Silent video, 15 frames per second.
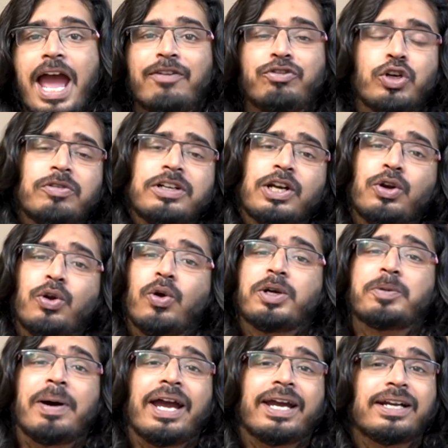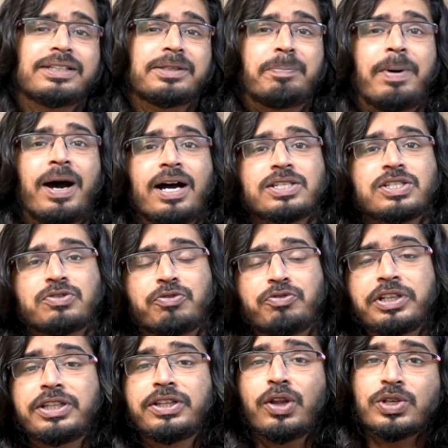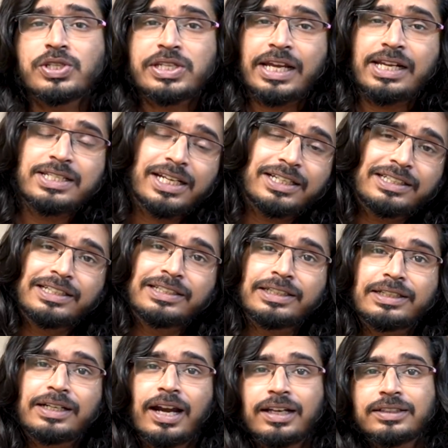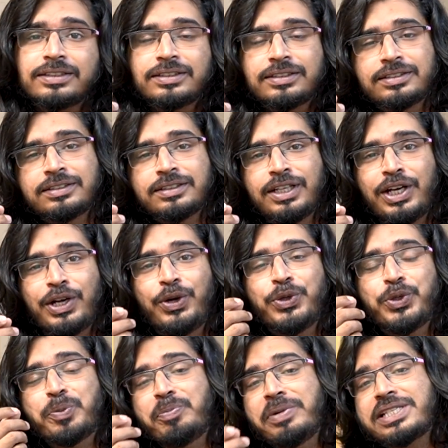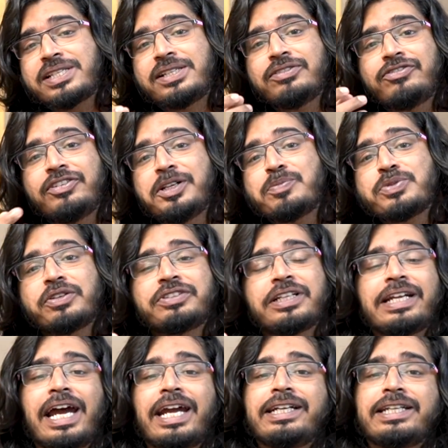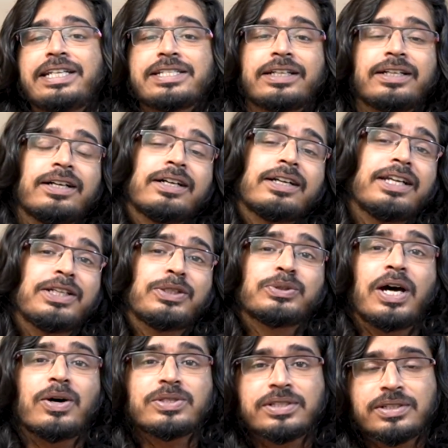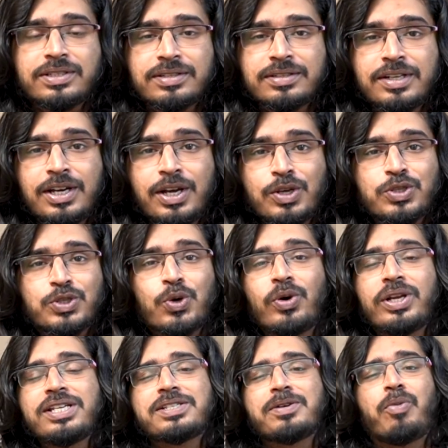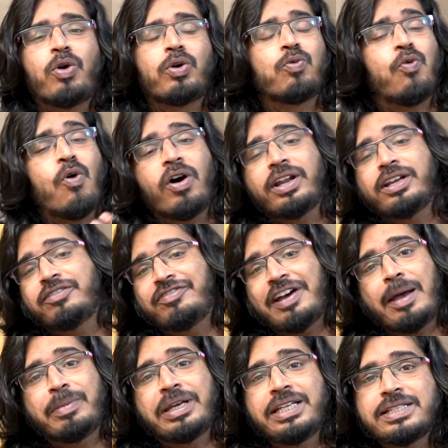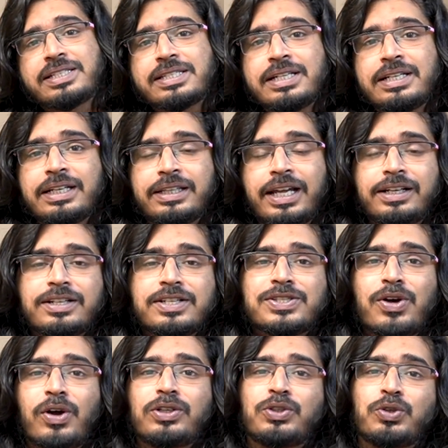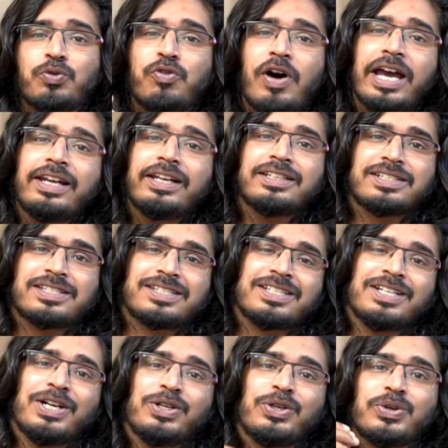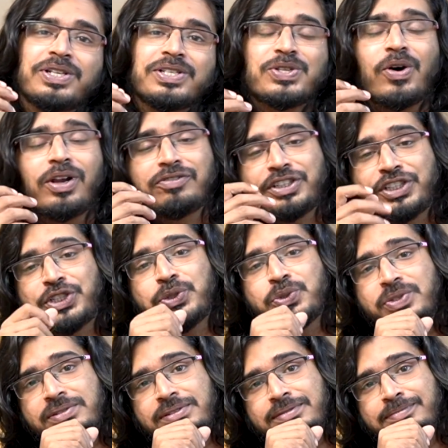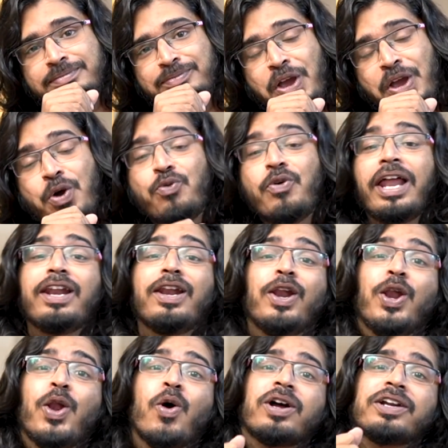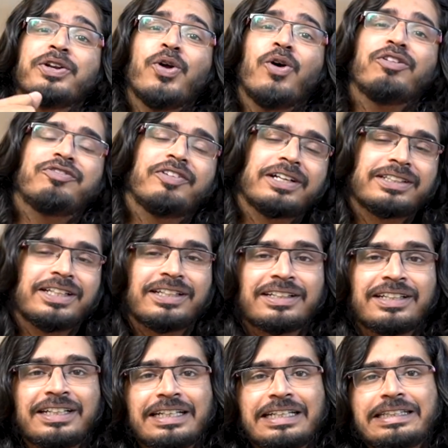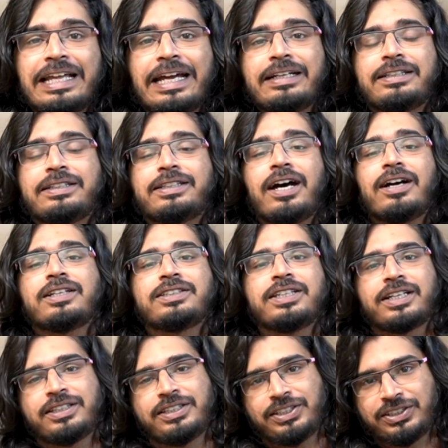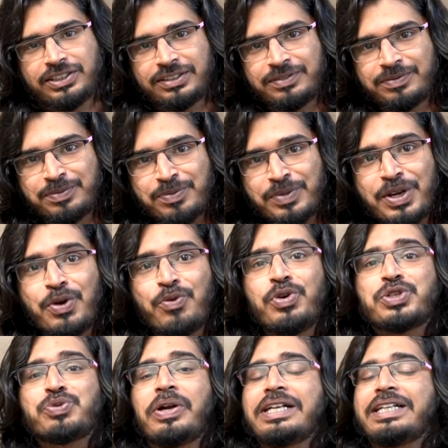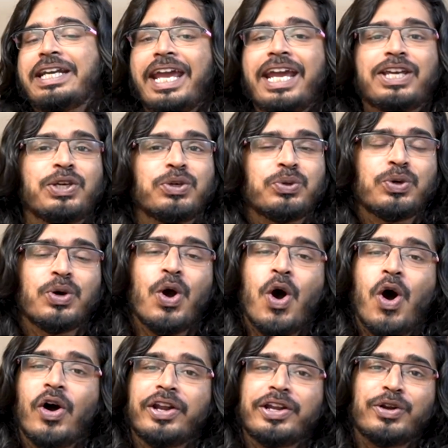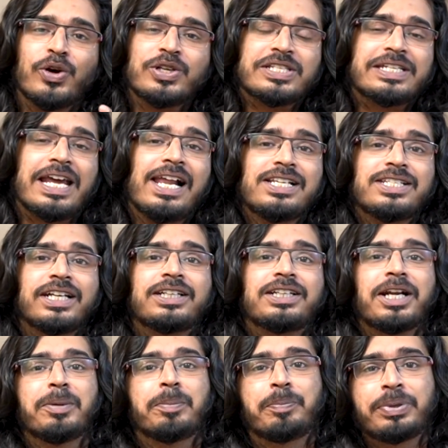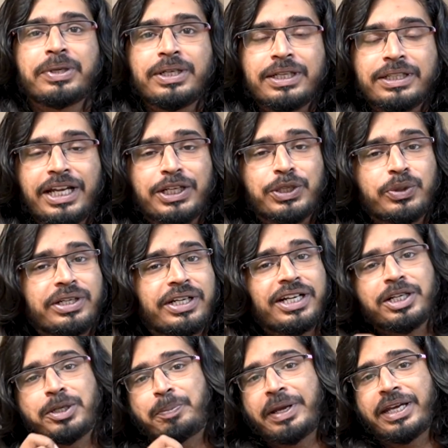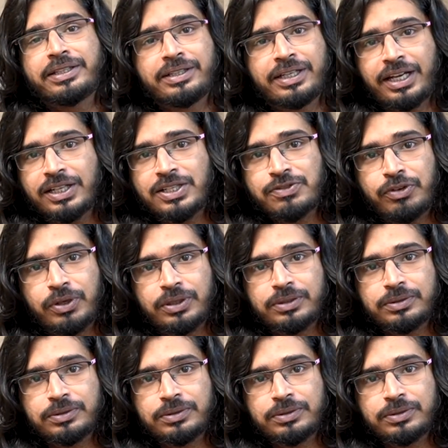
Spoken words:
Have you ever looked back at the past with nostalgia-tinted glasses? Do you miss the films of the 90s and early 2000s? Stories about warring families that resort to violence to resolve issues? Well, look no further than Tuck Jagadish, which will take you on a nostalgic trip that you didn't pay the tickets for.